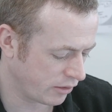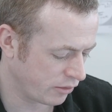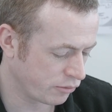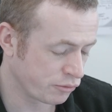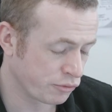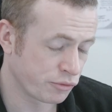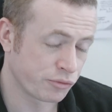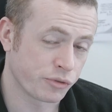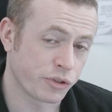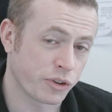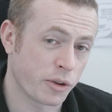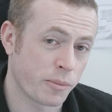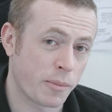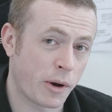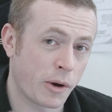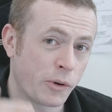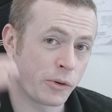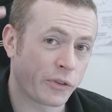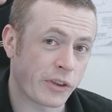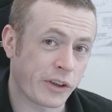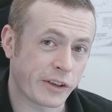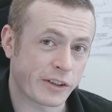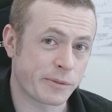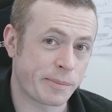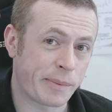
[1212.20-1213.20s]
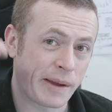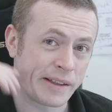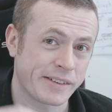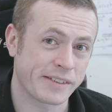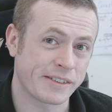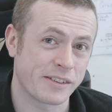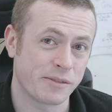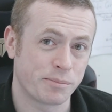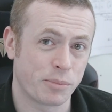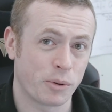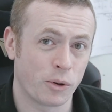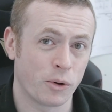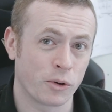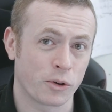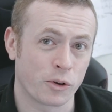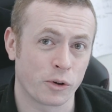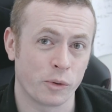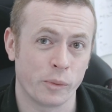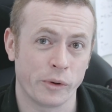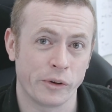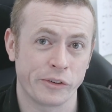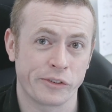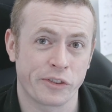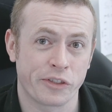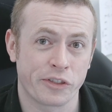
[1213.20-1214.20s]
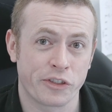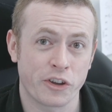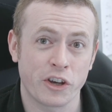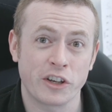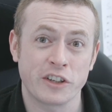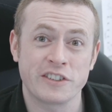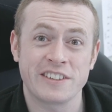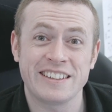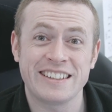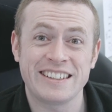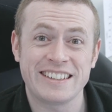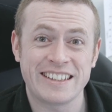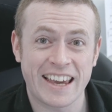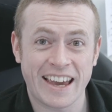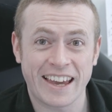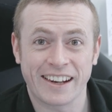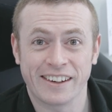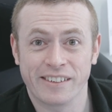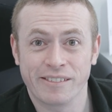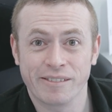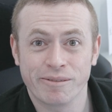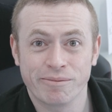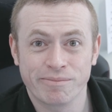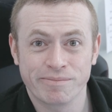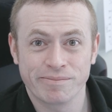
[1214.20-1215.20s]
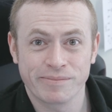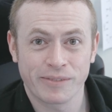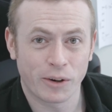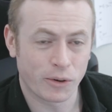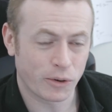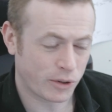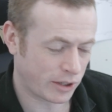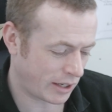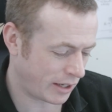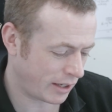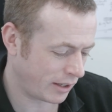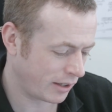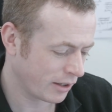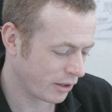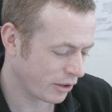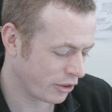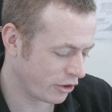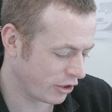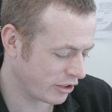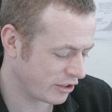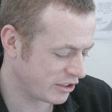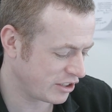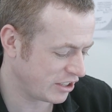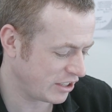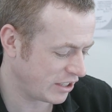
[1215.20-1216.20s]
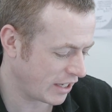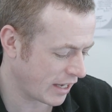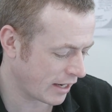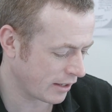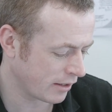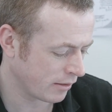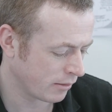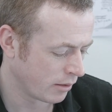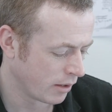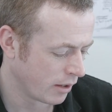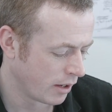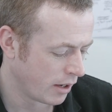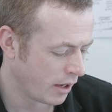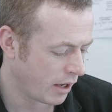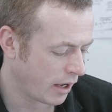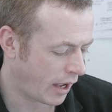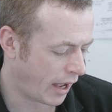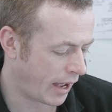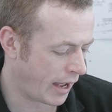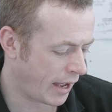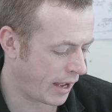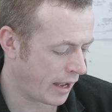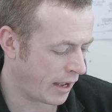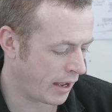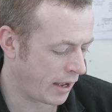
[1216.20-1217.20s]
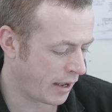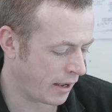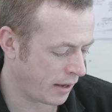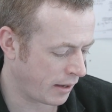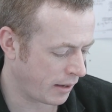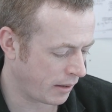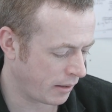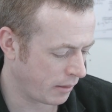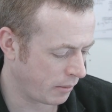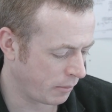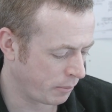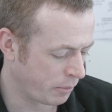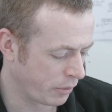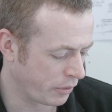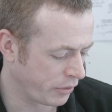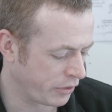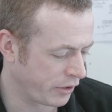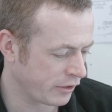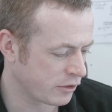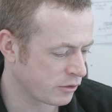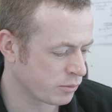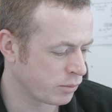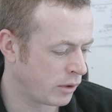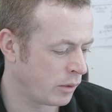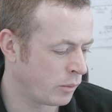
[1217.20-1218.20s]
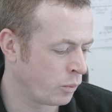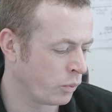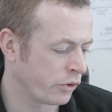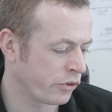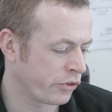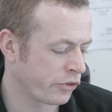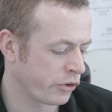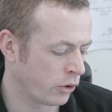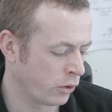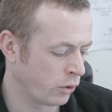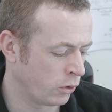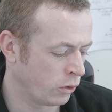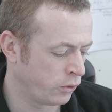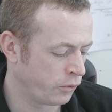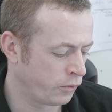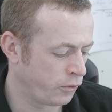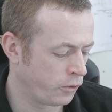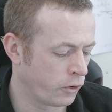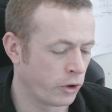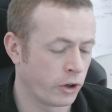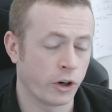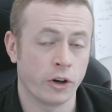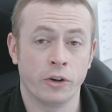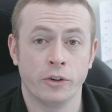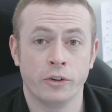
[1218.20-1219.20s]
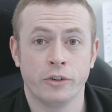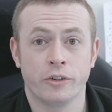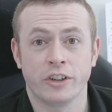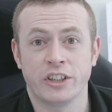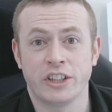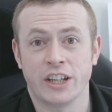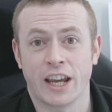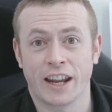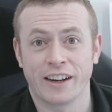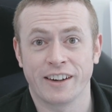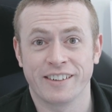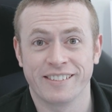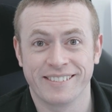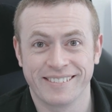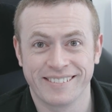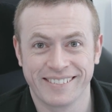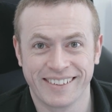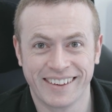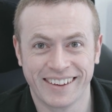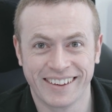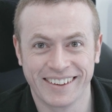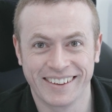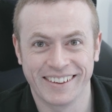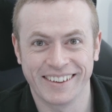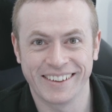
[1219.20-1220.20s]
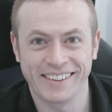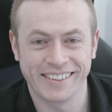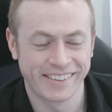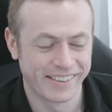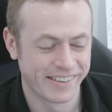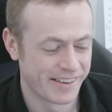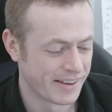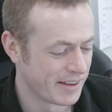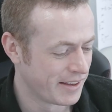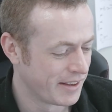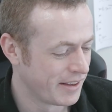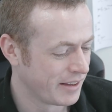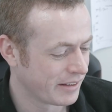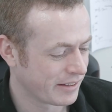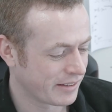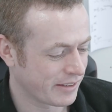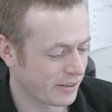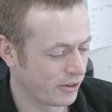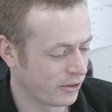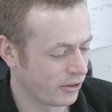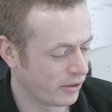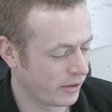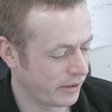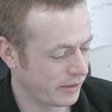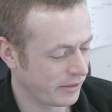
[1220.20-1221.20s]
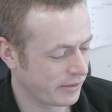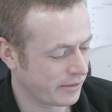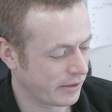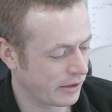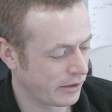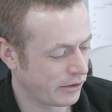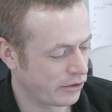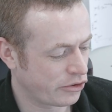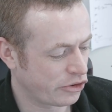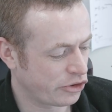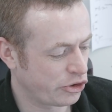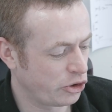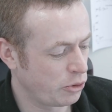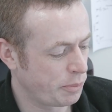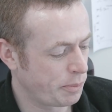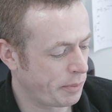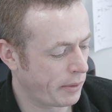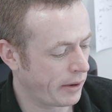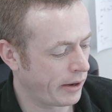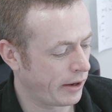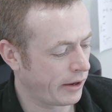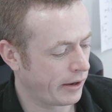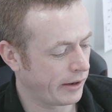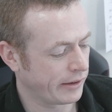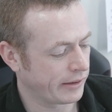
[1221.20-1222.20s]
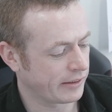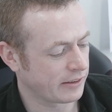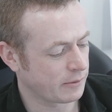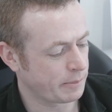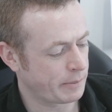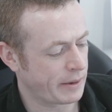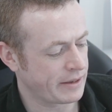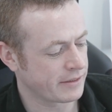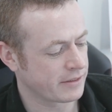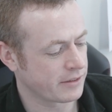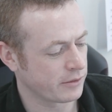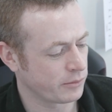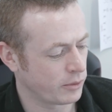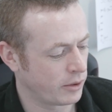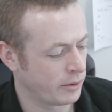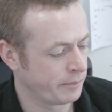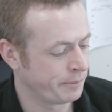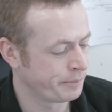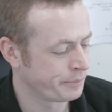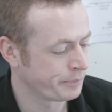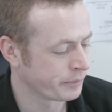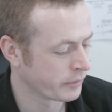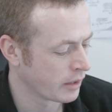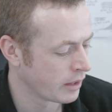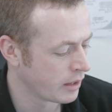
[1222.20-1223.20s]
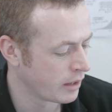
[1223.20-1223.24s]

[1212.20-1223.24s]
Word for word: the most expensive borger was thirty yen. Okay, thirty yen. Uh, but this one was sold for one hundred yen. So it's a super expensive one.